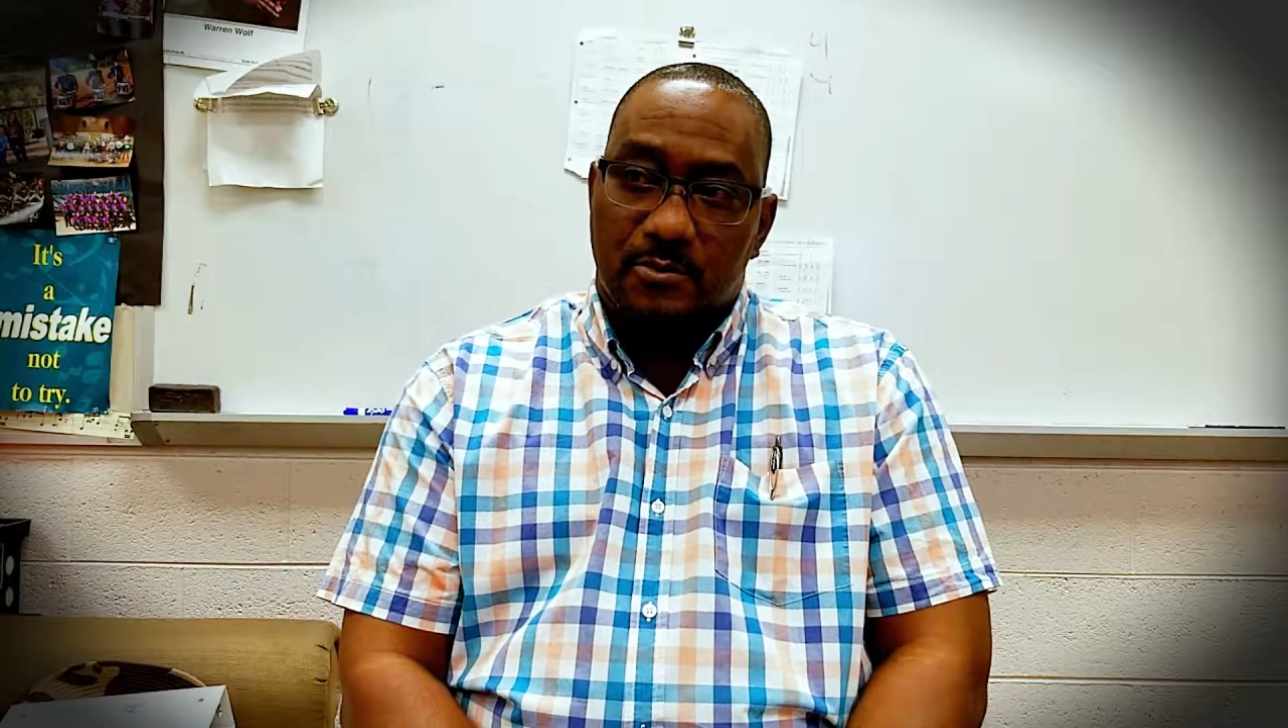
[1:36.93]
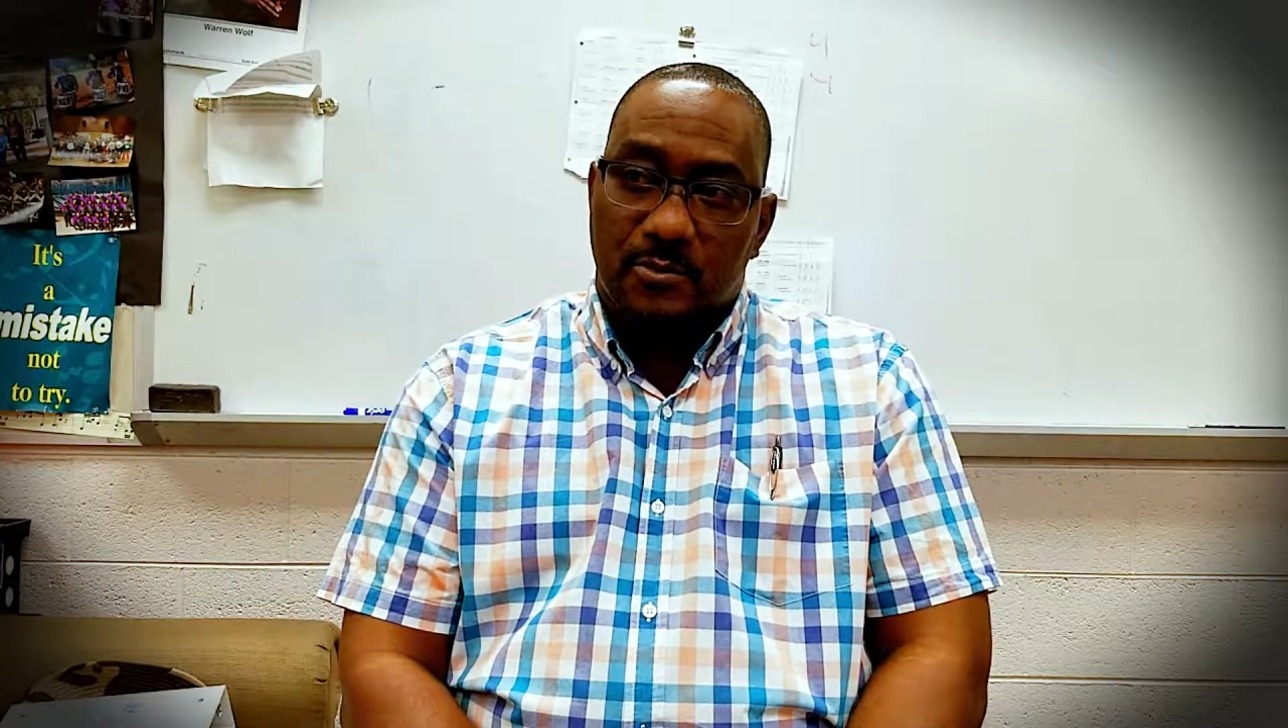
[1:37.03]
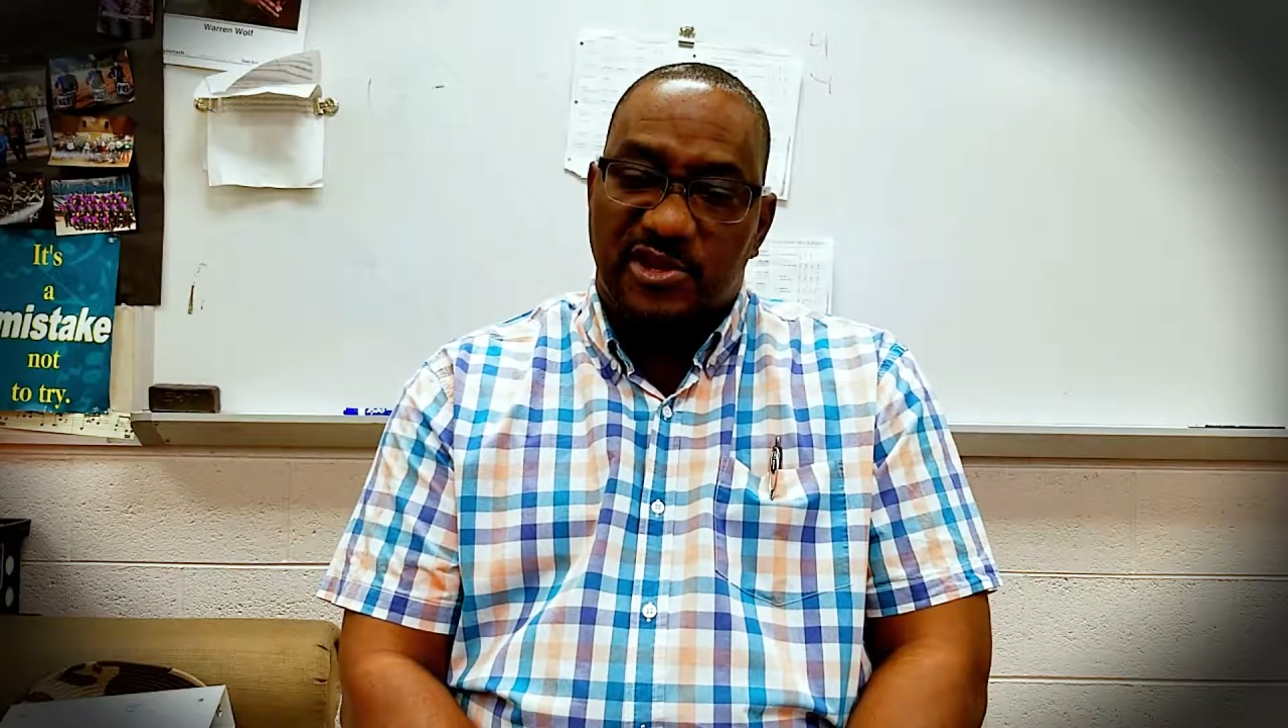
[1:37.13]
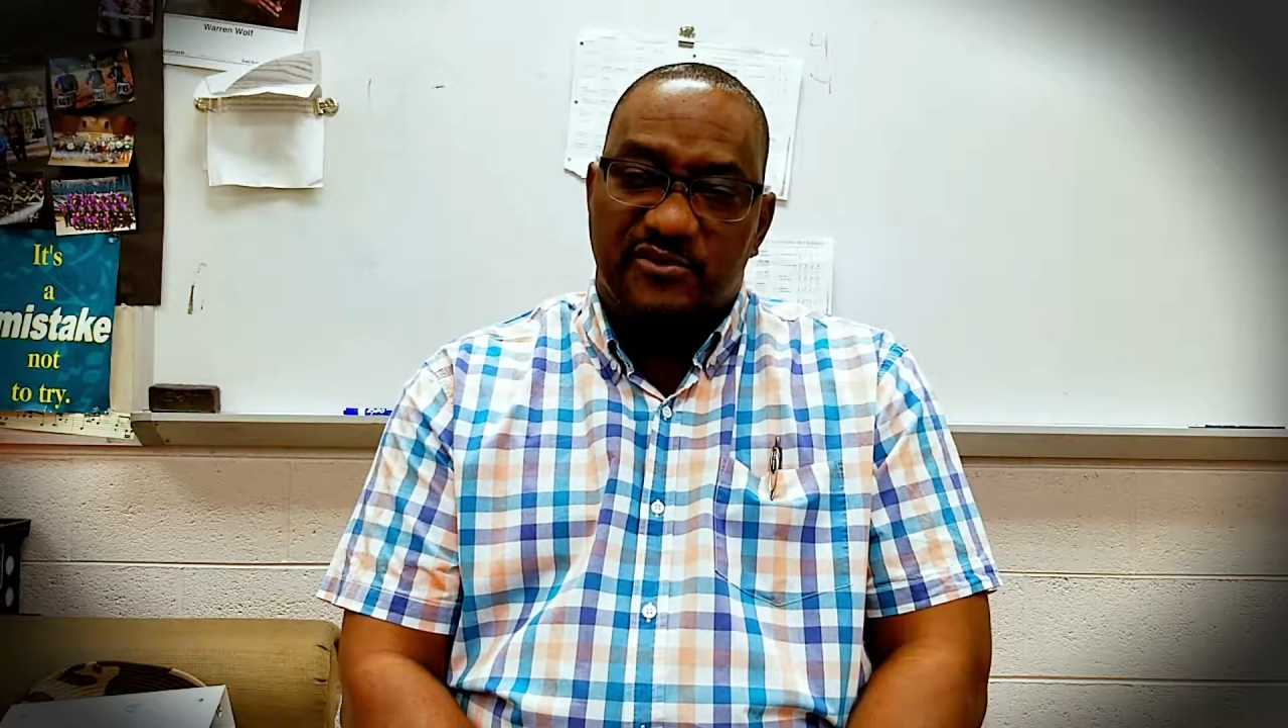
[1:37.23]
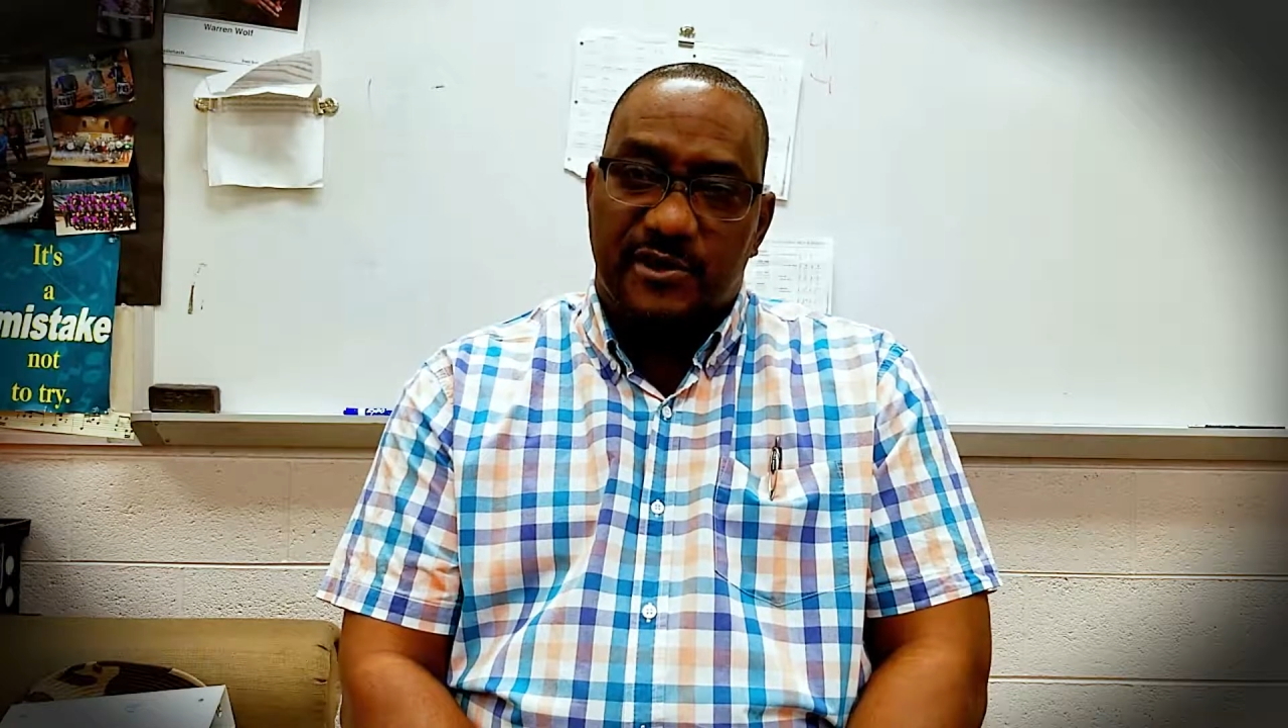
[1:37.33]

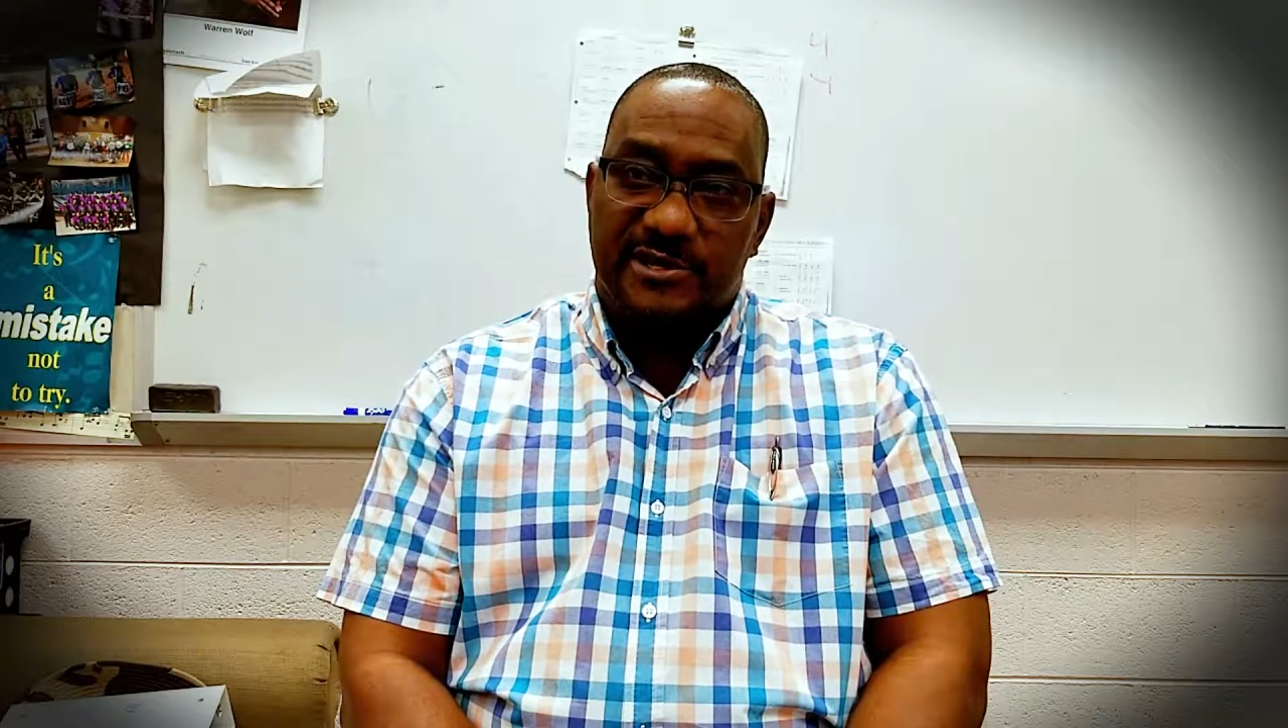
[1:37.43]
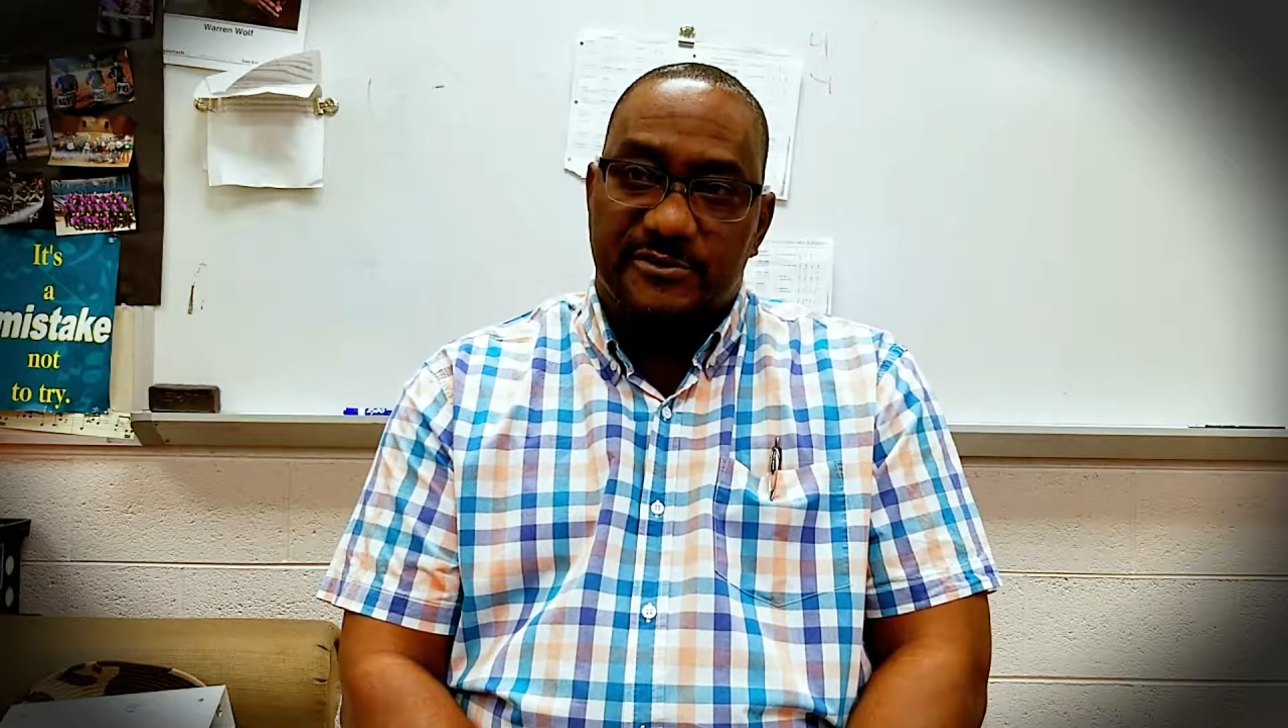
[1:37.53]
when you drank